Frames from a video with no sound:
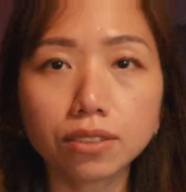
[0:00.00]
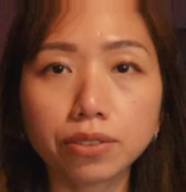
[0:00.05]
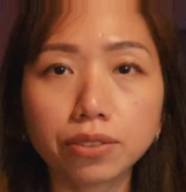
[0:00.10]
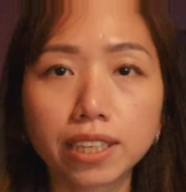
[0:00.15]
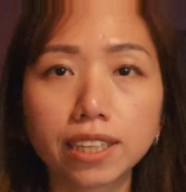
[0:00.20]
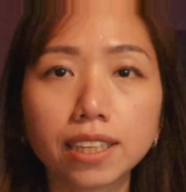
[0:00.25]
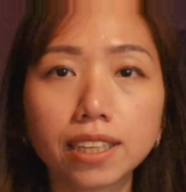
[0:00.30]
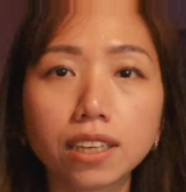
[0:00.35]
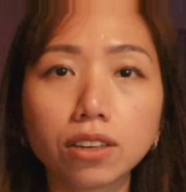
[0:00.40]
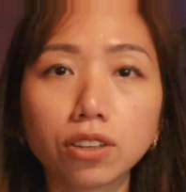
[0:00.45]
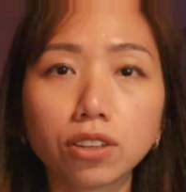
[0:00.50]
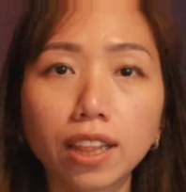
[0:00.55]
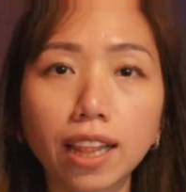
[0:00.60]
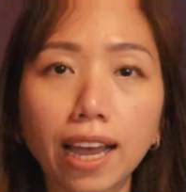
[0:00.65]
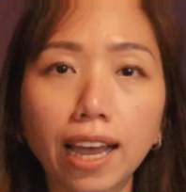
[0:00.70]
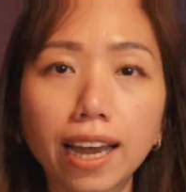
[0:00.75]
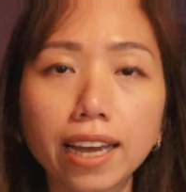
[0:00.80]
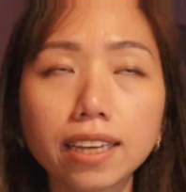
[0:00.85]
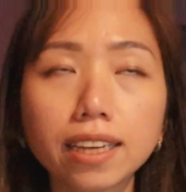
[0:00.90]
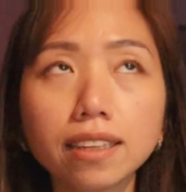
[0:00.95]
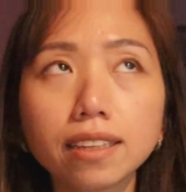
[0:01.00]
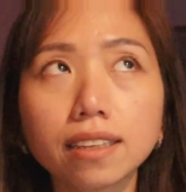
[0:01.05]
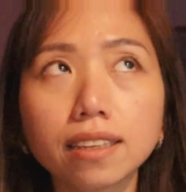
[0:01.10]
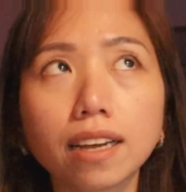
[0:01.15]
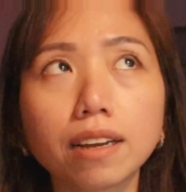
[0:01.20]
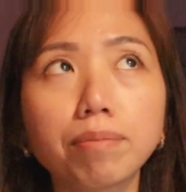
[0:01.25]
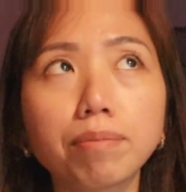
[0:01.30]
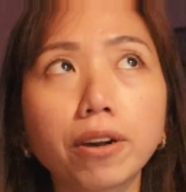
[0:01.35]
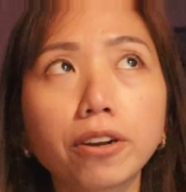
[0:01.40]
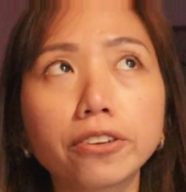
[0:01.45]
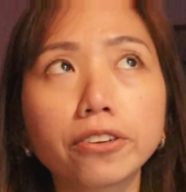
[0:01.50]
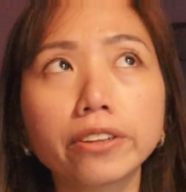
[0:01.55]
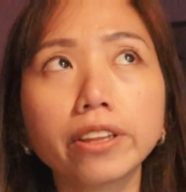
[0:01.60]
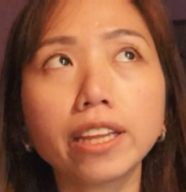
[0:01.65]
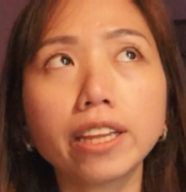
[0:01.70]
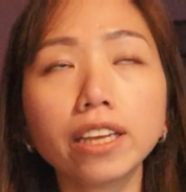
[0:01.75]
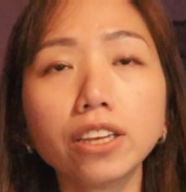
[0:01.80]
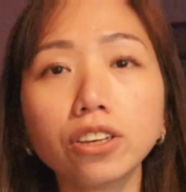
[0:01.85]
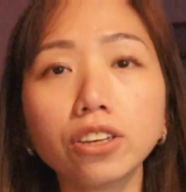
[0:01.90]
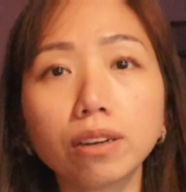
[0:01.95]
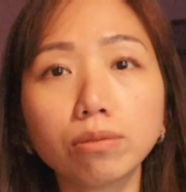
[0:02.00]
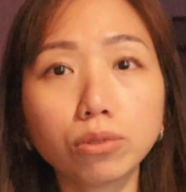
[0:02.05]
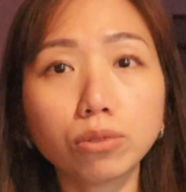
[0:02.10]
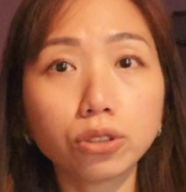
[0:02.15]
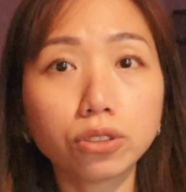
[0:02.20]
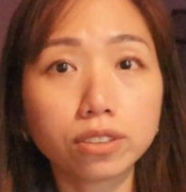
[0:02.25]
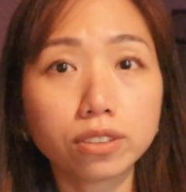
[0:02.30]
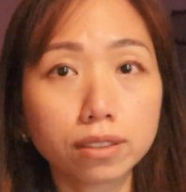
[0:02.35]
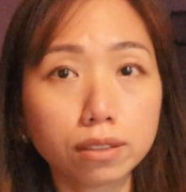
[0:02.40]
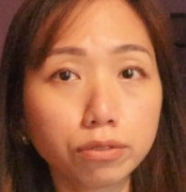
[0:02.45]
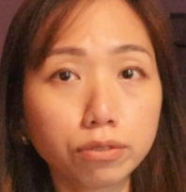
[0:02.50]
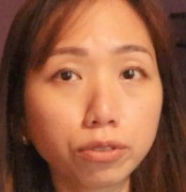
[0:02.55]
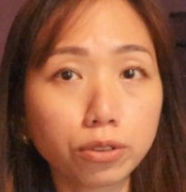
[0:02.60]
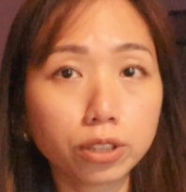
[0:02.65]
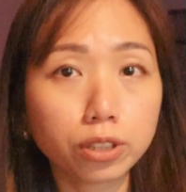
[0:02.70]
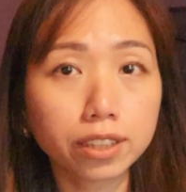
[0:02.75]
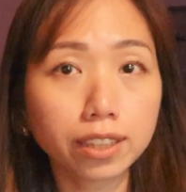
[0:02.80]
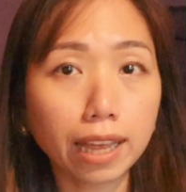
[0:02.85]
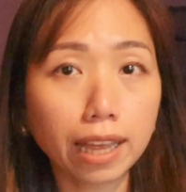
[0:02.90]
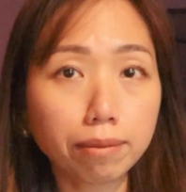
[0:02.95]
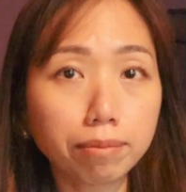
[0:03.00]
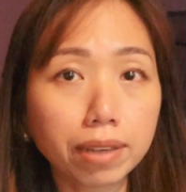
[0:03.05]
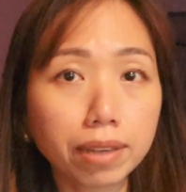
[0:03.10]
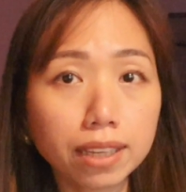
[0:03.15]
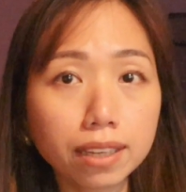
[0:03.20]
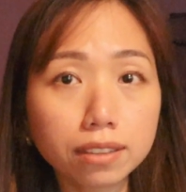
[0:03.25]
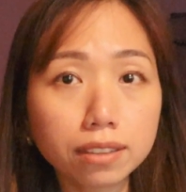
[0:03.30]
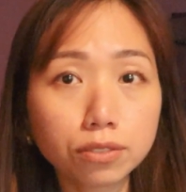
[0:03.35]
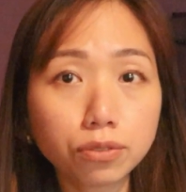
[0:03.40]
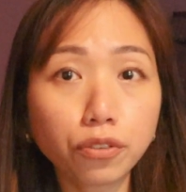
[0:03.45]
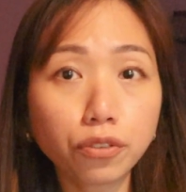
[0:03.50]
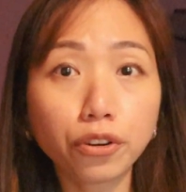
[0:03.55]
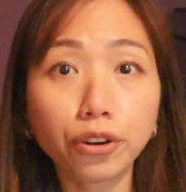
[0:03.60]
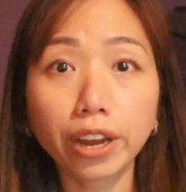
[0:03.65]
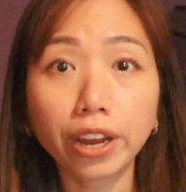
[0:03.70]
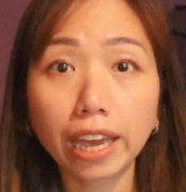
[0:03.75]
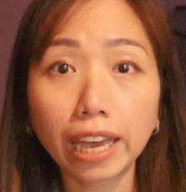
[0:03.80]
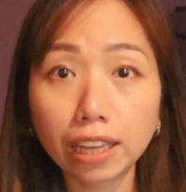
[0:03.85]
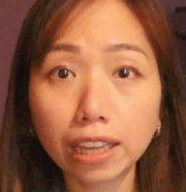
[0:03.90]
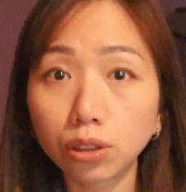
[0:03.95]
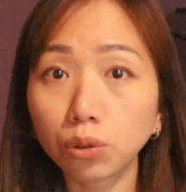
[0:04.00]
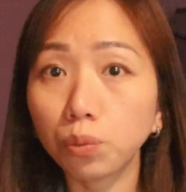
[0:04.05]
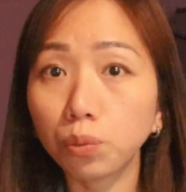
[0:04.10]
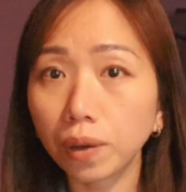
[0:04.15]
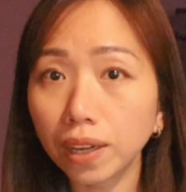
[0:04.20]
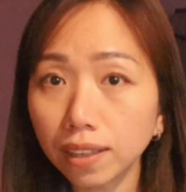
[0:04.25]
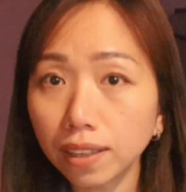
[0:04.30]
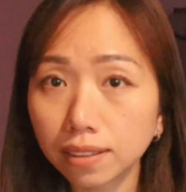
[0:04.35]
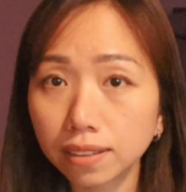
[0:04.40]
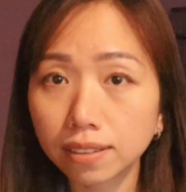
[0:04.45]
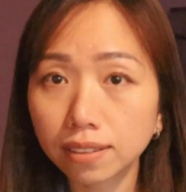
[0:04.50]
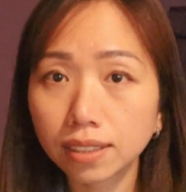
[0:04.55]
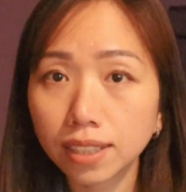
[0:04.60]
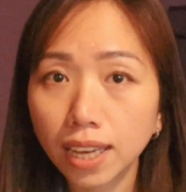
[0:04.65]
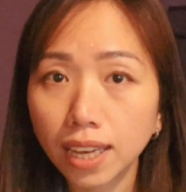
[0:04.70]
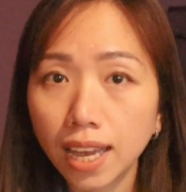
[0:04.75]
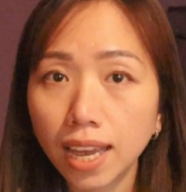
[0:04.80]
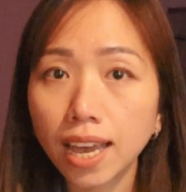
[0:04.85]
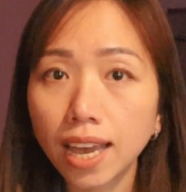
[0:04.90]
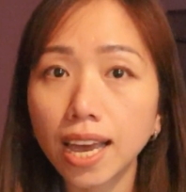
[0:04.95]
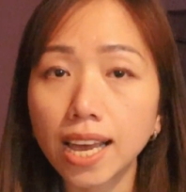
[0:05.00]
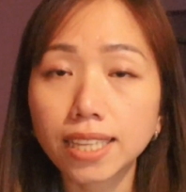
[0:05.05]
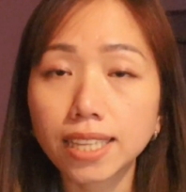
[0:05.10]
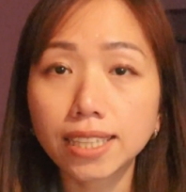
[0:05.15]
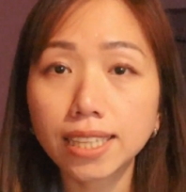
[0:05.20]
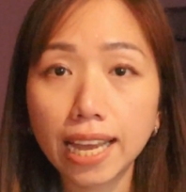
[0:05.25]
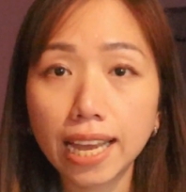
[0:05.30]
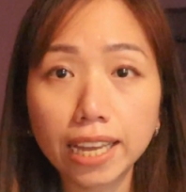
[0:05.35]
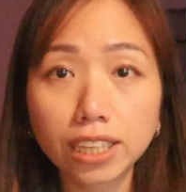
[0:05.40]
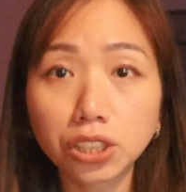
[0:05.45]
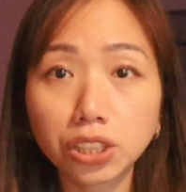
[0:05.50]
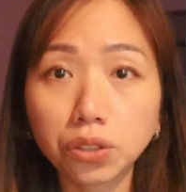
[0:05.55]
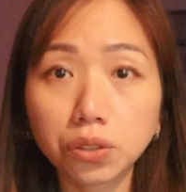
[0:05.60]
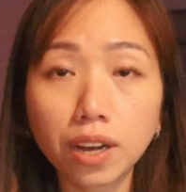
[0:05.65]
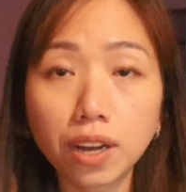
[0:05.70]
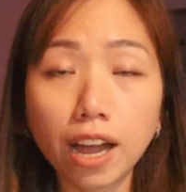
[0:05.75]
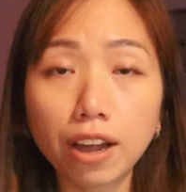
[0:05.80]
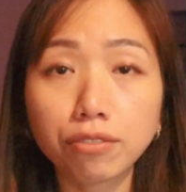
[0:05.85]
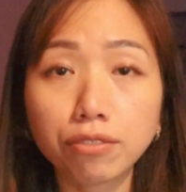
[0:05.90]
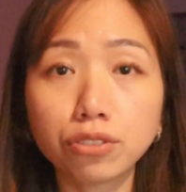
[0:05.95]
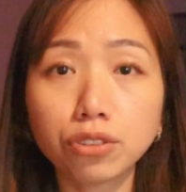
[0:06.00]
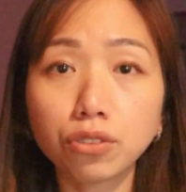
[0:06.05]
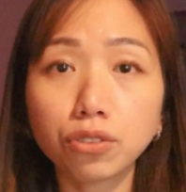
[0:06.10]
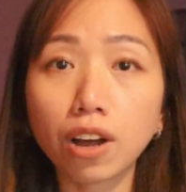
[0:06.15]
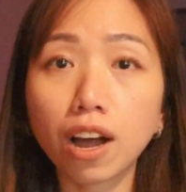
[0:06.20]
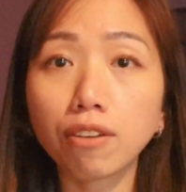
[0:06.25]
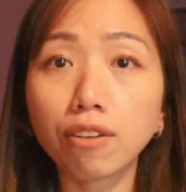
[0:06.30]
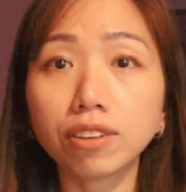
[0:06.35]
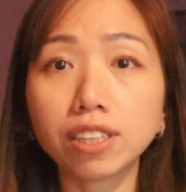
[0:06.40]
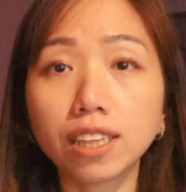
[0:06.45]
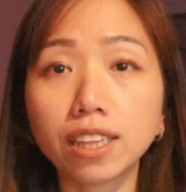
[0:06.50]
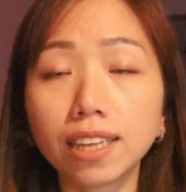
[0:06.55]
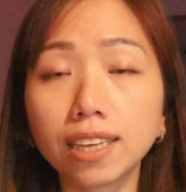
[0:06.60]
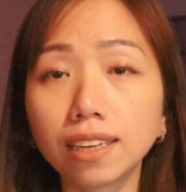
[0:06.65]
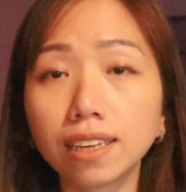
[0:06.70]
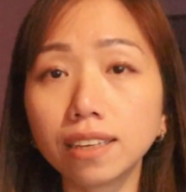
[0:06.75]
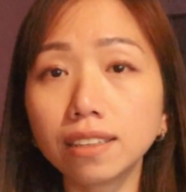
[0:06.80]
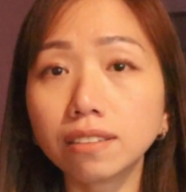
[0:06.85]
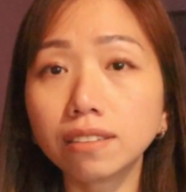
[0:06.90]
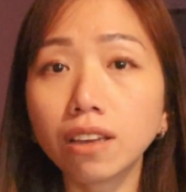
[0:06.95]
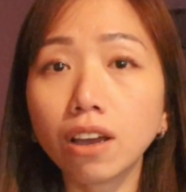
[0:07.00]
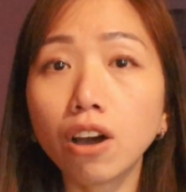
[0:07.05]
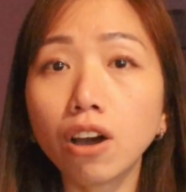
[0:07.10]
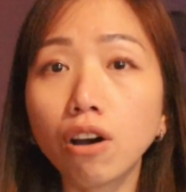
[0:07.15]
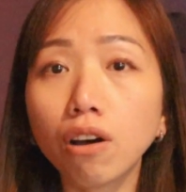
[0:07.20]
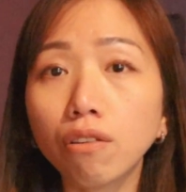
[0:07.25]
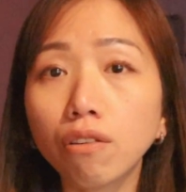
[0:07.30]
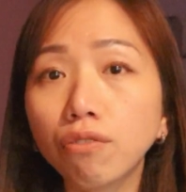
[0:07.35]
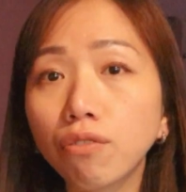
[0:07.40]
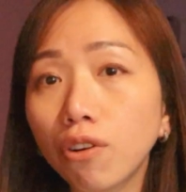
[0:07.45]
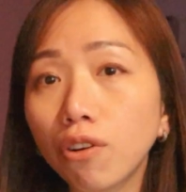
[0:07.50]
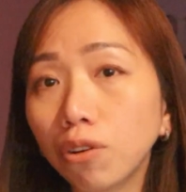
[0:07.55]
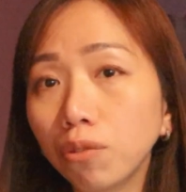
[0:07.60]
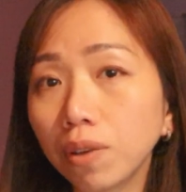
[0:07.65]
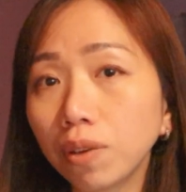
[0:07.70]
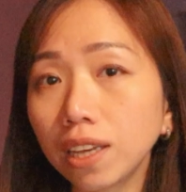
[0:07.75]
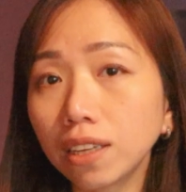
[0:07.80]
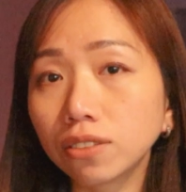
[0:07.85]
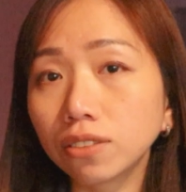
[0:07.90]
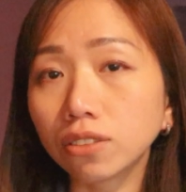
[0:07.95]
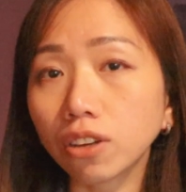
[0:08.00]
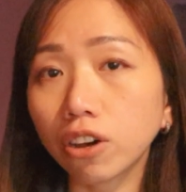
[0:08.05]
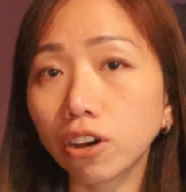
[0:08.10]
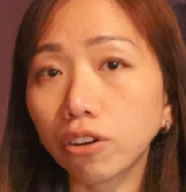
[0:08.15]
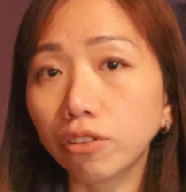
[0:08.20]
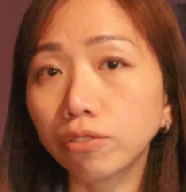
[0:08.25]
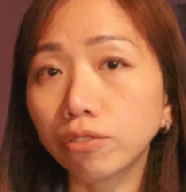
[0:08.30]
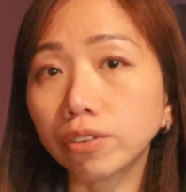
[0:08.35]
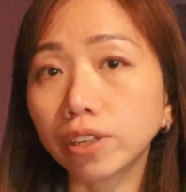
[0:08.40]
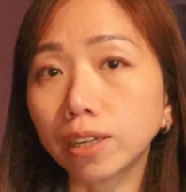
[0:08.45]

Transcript: reading online, apparently you have to use it for 10 minutes for 8 weeks, and then you have to have at least 4 weeks of